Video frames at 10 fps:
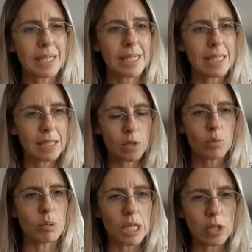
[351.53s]
It needs
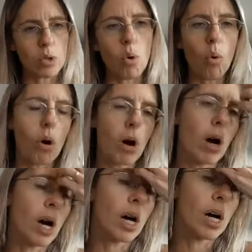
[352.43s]
to be
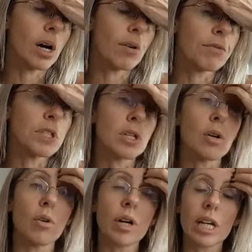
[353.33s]
your
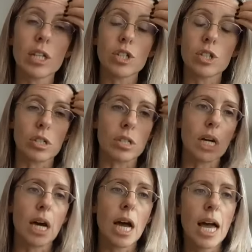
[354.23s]
physical
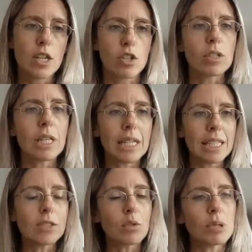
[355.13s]
location. So they
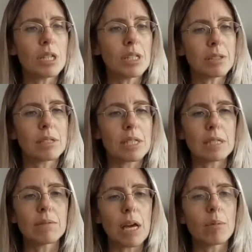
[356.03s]
need to be
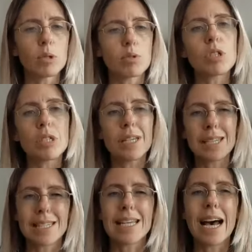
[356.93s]
able to see
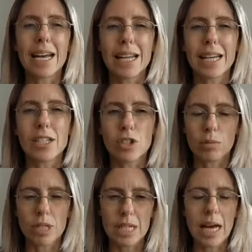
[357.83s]
a signage
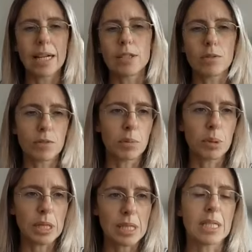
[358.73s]
outside of the
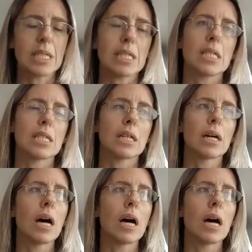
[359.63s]
business.